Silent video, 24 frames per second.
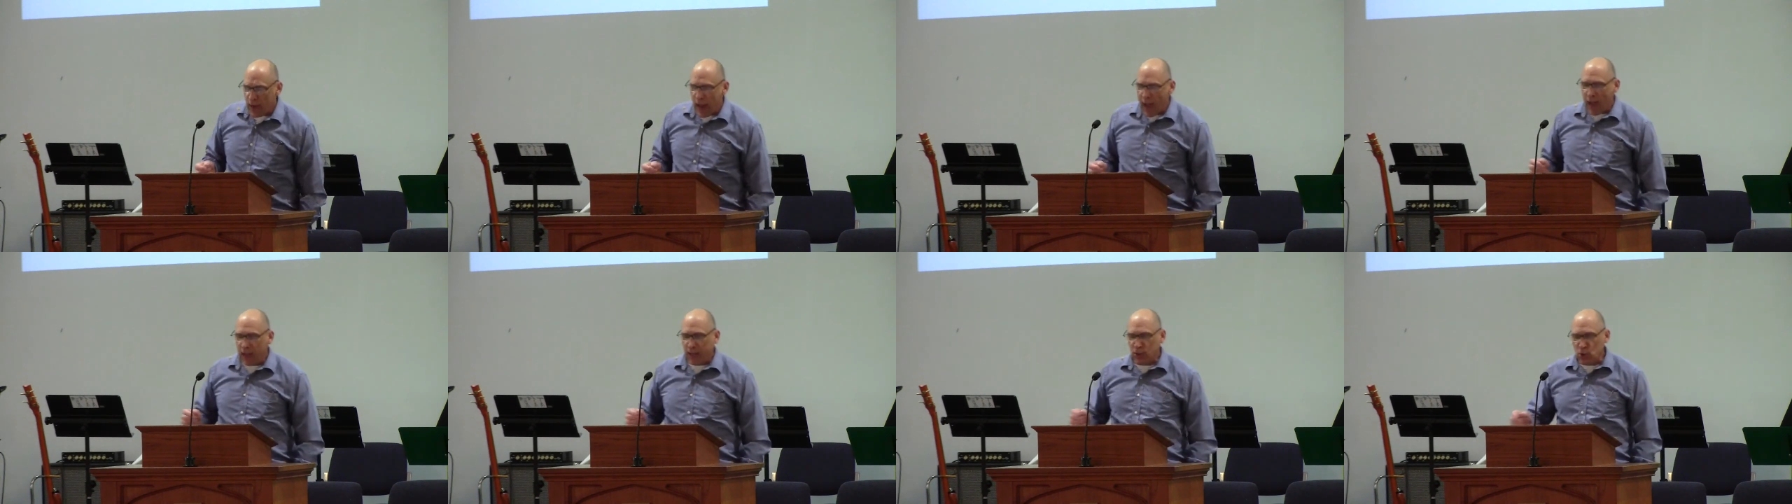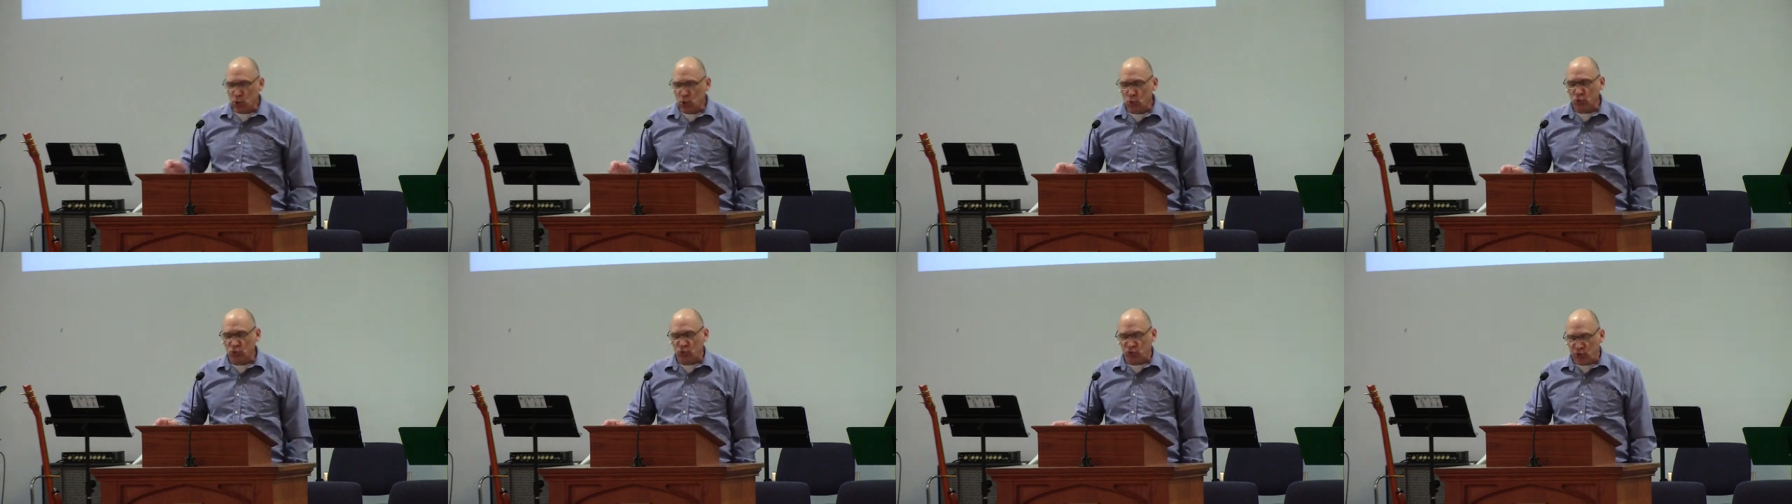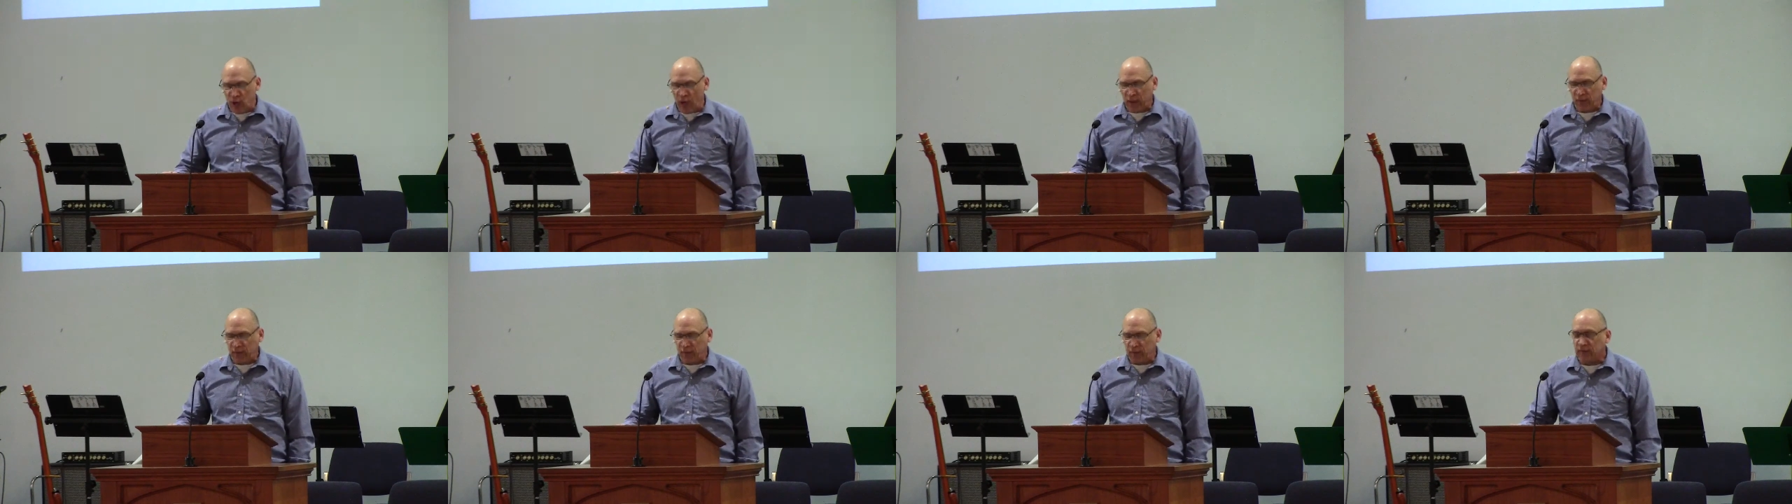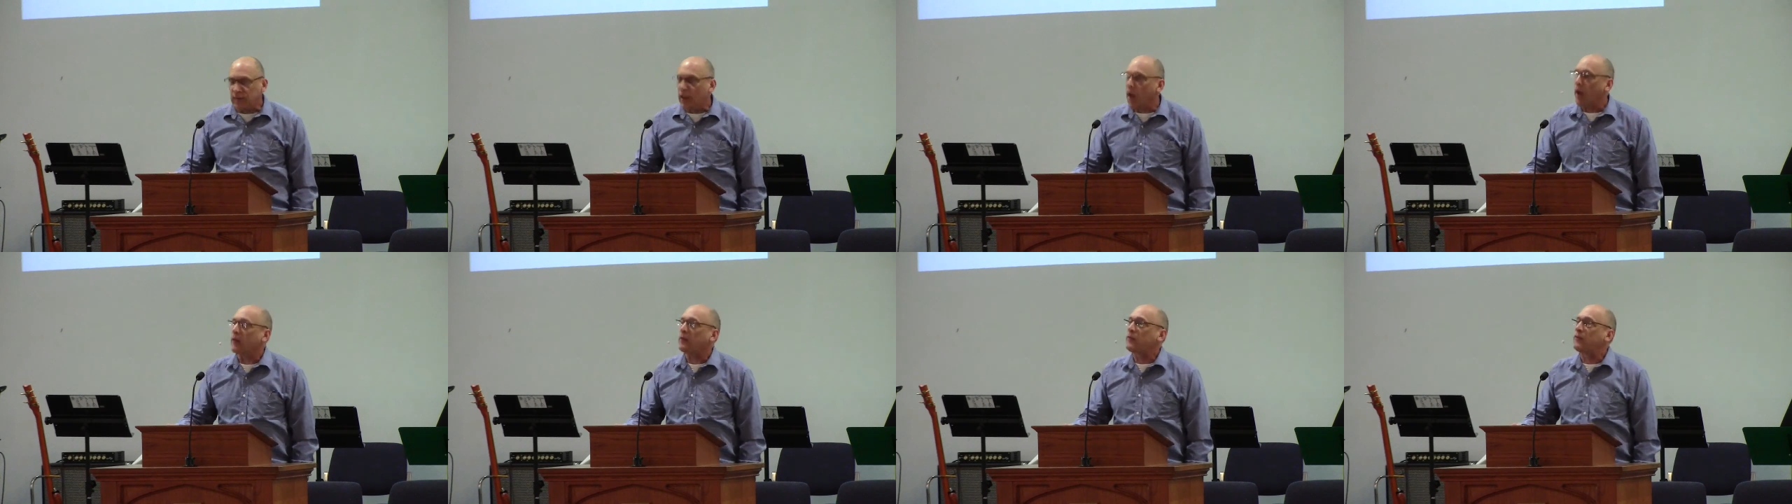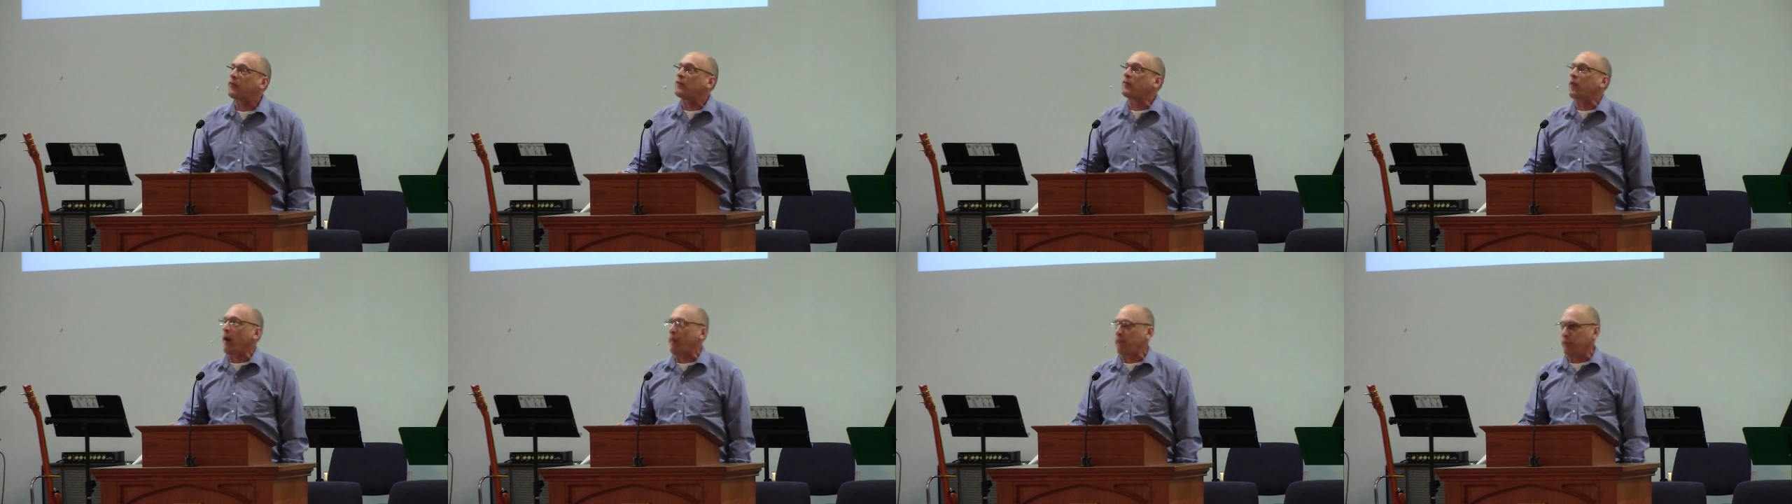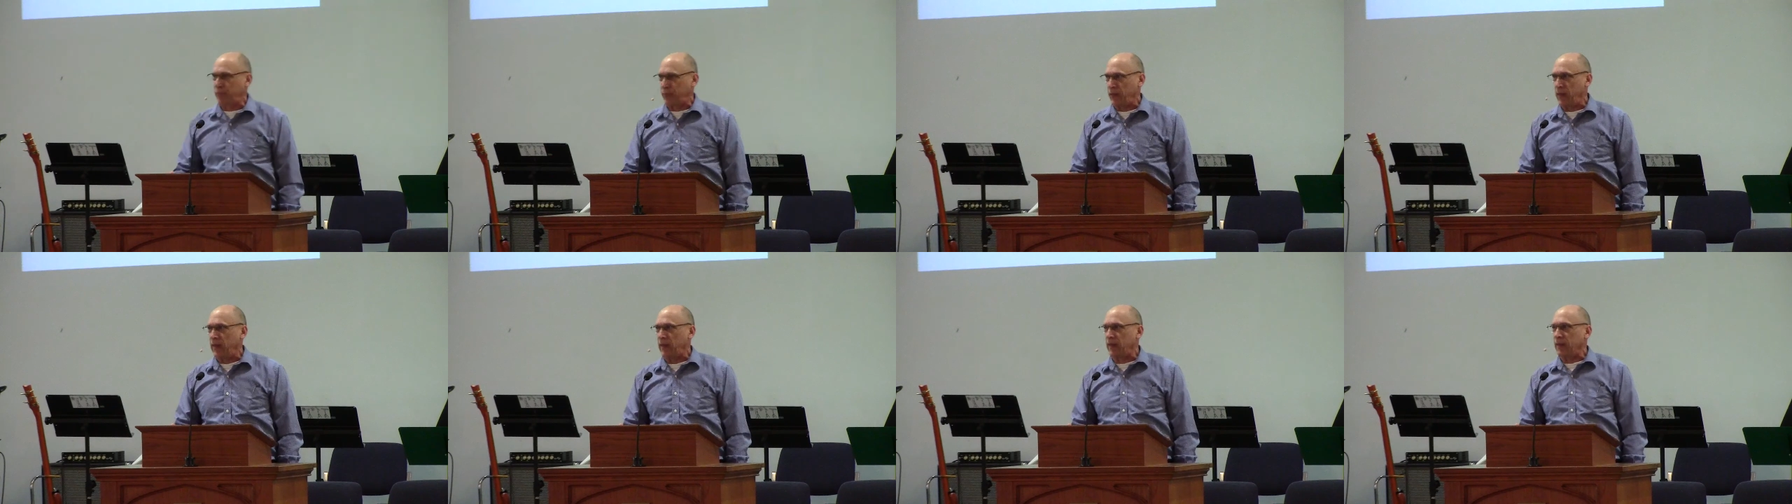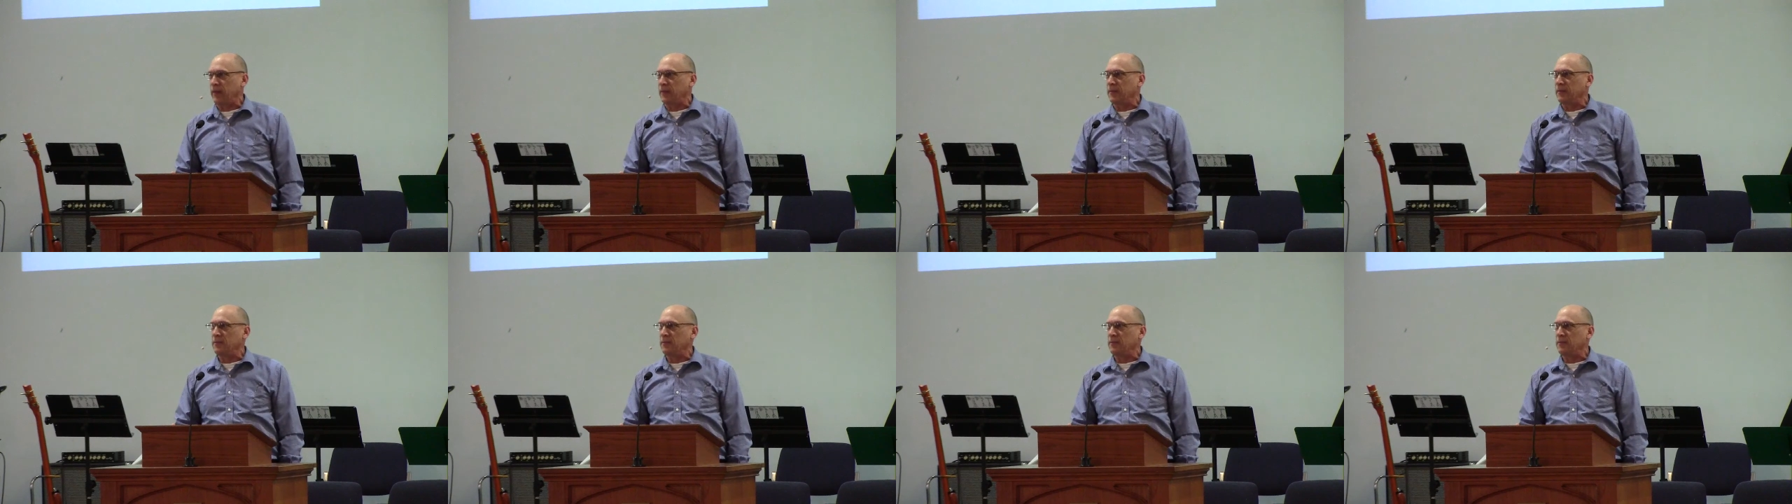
not you've just done something.